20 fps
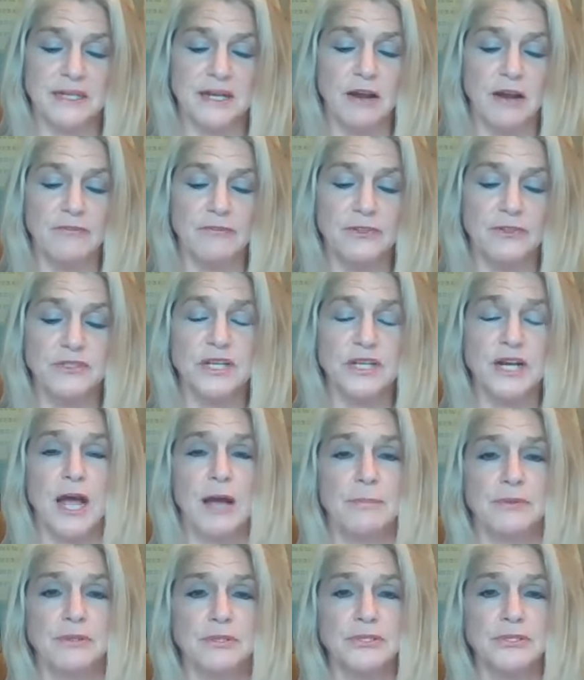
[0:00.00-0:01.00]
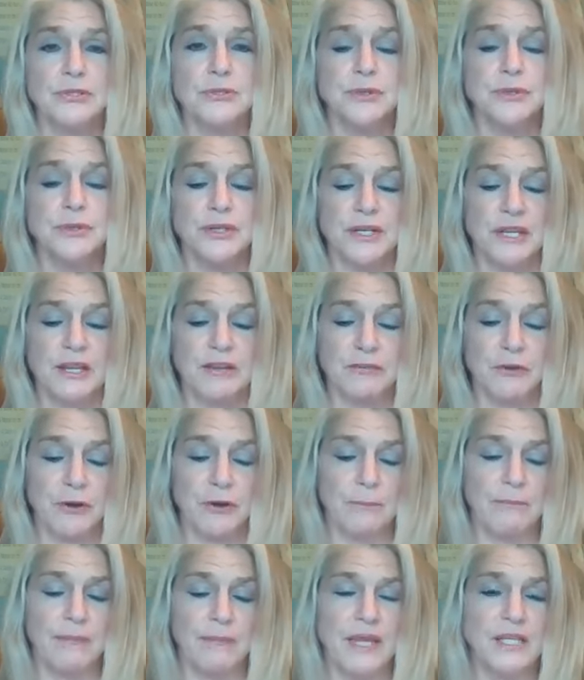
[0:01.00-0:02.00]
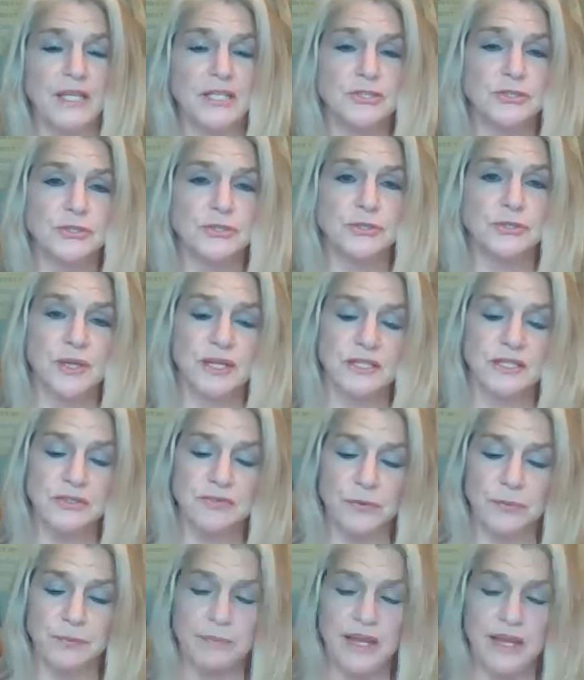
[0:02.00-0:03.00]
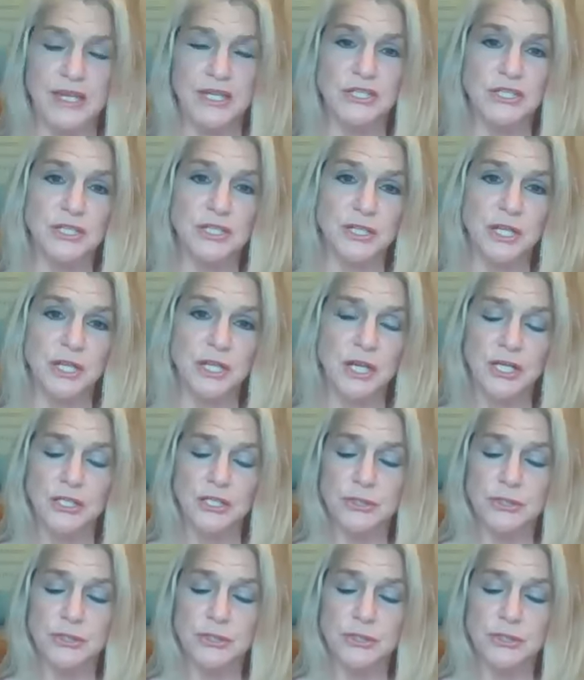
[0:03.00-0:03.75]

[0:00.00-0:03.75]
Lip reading: It offers an opportunity for a major transformation